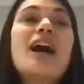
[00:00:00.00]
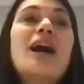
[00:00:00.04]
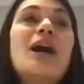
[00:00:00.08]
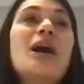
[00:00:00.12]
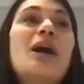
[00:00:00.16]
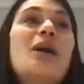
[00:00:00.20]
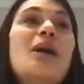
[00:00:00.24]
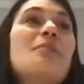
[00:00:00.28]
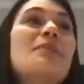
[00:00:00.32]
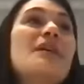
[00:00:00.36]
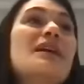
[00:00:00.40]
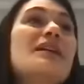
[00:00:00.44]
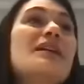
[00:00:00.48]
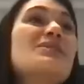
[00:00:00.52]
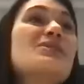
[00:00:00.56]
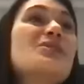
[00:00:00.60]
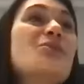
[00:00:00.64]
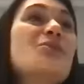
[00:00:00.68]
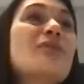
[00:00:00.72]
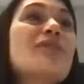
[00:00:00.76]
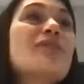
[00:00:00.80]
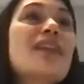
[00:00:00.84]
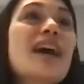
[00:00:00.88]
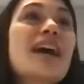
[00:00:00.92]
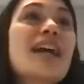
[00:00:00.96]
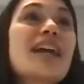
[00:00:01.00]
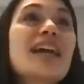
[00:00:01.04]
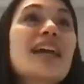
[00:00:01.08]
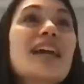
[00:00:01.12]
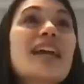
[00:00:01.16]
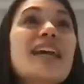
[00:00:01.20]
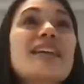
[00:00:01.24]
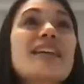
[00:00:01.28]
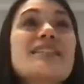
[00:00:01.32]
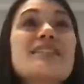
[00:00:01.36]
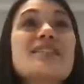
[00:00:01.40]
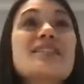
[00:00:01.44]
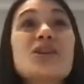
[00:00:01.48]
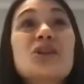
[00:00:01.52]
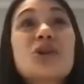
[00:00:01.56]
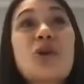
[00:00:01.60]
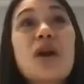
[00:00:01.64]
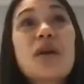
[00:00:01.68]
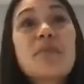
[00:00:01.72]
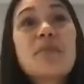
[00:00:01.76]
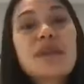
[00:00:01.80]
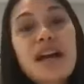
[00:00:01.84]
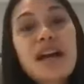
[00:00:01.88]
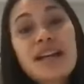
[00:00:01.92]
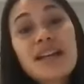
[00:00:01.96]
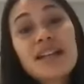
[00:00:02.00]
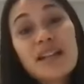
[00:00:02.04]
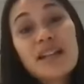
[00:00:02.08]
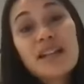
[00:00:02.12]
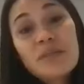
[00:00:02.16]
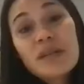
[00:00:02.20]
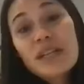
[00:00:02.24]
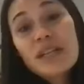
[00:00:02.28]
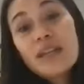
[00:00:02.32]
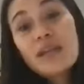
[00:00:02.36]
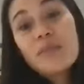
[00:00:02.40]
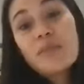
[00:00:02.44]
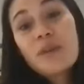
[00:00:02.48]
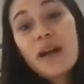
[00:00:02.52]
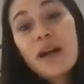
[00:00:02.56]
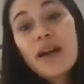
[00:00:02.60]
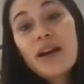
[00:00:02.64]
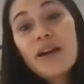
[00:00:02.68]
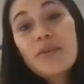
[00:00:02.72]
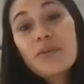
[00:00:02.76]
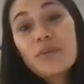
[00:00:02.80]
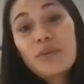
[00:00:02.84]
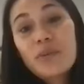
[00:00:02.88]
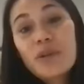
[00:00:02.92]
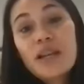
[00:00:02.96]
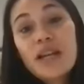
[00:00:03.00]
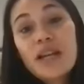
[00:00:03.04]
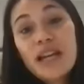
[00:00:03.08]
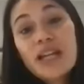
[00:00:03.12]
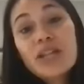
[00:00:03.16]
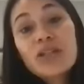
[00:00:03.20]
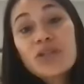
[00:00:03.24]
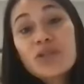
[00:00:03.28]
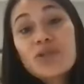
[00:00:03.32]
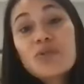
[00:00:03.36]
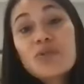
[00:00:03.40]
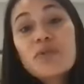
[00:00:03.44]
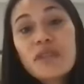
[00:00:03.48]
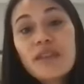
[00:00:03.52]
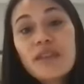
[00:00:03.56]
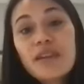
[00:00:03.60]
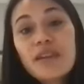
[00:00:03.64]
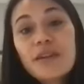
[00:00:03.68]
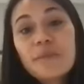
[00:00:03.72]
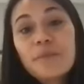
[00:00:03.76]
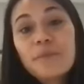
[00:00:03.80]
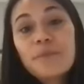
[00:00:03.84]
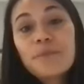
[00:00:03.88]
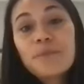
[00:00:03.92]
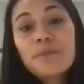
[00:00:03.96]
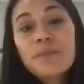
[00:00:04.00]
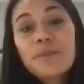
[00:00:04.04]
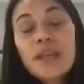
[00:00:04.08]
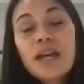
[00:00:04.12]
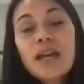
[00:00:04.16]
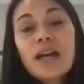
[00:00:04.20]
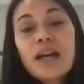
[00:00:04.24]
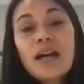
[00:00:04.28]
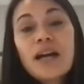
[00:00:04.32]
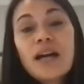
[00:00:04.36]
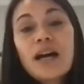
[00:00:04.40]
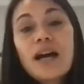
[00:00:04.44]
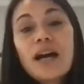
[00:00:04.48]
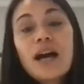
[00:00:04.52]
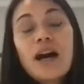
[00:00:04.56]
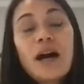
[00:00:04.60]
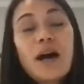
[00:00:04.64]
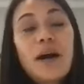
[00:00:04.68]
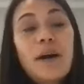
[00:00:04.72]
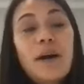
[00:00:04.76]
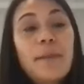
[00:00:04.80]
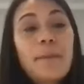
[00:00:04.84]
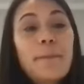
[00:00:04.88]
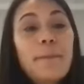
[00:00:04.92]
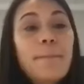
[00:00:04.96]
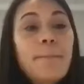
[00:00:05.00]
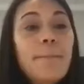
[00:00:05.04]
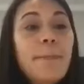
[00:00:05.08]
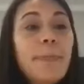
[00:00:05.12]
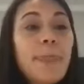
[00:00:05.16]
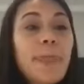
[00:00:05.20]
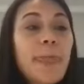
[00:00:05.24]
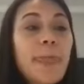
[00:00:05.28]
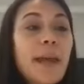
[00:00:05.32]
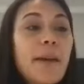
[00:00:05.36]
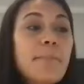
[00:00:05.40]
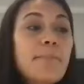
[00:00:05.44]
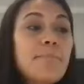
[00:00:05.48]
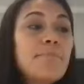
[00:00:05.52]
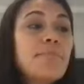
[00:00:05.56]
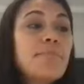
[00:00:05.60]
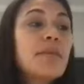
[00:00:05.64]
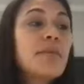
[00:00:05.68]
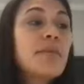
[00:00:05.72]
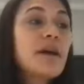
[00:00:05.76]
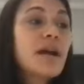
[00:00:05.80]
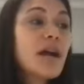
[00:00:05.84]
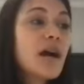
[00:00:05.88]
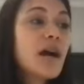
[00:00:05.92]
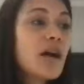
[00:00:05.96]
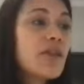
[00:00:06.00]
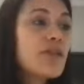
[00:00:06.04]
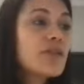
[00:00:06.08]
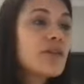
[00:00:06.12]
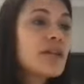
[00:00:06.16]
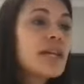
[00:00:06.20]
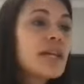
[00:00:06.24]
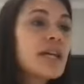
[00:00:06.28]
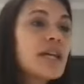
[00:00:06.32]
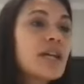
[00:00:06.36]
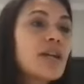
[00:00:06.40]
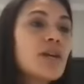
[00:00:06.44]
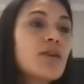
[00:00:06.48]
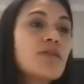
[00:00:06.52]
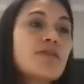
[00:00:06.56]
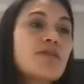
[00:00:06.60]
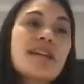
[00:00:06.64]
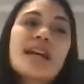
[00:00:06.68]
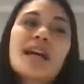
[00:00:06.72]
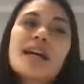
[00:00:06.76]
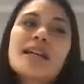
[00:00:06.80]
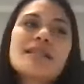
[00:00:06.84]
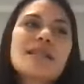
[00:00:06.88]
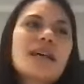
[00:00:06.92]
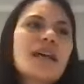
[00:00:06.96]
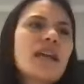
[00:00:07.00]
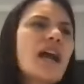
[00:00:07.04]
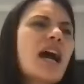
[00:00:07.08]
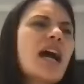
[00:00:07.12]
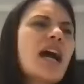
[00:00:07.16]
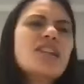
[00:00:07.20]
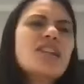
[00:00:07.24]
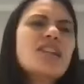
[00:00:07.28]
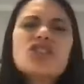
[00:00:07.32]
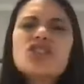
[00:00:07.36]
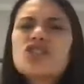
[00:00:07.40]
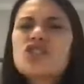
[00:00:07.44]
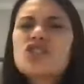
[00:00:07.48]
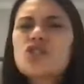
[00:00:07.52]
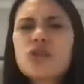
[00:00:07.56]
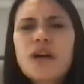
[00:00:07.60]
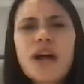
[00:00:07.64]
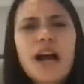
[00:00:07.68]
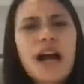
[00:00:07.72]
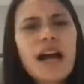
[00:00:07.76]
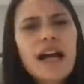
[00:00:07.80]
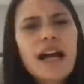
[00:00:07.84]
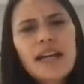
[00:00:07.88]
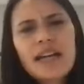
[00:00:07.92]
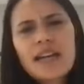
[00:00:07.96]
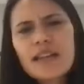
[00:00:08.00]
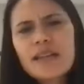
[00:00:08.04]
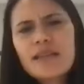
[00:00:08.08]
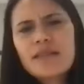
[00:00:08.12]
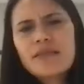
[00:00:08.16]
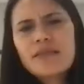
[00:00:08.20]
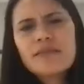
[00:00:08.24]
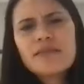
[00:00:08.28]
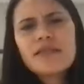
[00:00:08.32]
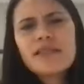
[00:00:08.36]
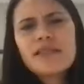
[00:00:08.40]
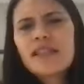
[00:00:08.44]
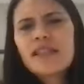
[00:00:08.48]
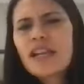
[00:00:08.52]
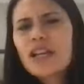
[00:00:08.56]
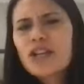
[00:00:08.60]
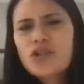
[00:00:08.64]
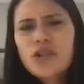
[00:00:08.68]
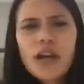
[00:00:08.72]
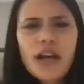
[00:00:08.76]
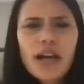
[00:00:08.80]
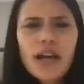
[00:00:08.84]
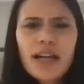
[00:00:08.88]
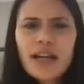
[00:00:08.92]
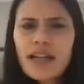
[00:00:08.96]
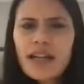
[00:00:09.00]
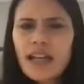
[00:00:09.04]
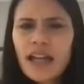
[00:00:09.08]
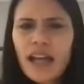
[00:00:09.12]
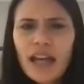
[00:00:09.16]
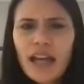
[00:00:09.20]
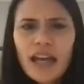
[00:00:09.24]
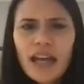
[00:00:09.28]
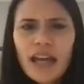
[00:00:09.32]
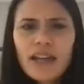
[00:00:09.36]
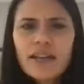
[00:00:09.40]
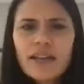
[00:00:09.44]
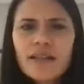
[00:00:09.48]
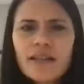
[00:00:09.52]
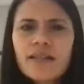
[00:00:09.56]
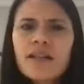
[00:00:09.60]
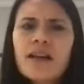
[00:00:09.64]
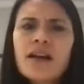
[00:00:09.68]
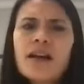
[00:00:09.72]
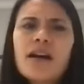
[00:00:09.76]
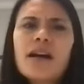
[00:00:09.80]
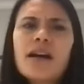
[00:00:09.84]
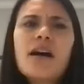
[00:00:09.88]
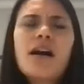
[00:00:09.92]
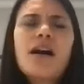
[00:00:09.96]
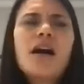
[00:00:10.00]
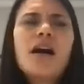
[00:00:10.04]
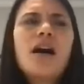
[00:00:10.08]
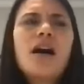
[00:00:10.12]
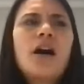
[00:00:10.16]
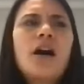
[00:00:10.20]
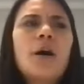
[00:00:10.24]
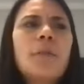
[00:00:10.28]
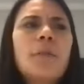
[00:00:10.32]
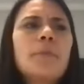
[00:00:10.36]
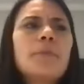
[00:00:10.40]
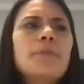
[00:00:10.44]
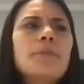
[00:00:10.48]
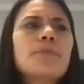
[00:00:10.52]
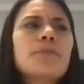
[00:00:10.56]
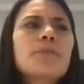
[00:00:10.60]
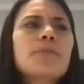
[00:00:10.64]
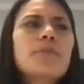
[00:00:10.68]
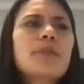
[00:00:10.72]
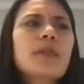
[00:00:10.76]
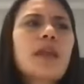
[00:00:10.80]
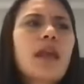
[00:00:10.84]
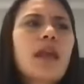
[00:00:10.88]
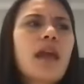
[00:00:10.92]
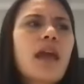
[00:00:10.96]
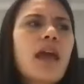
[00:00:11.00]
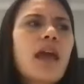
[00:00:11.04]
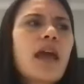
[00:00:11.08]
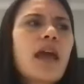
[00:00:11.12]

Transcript: And so in that case, I'm kind of limited by what I can do with him. Um, but my other kiddos, like I said, I just try it and I try it again. Um,